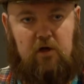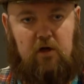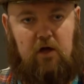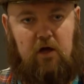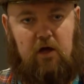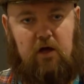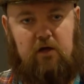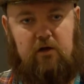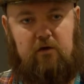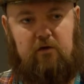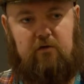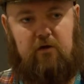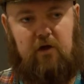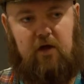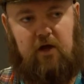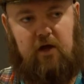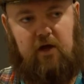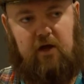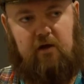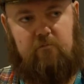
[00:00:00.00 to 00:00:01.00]
And
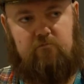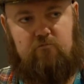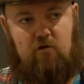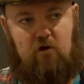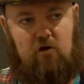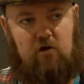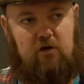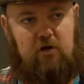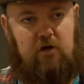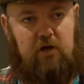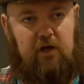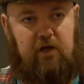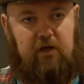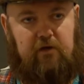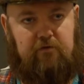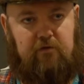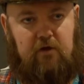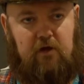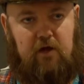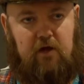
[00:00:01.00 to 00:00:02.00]
IMROC
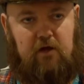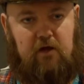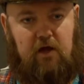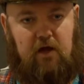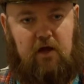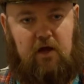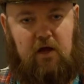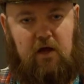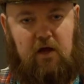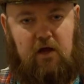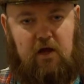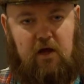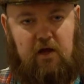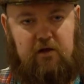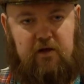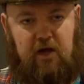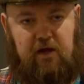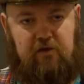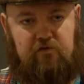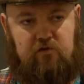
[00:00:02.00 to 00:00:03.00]
is a
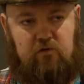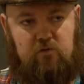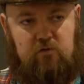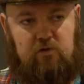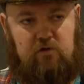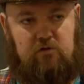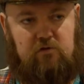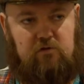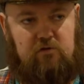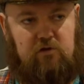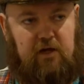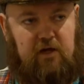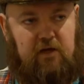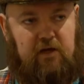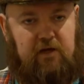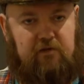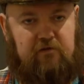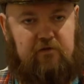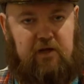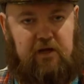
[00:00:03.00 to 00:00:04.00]
national and
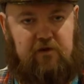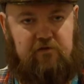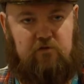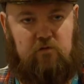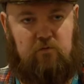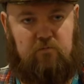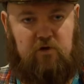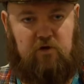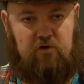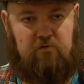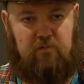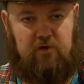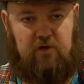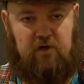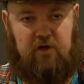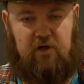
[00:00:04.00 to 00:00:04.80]
international movement.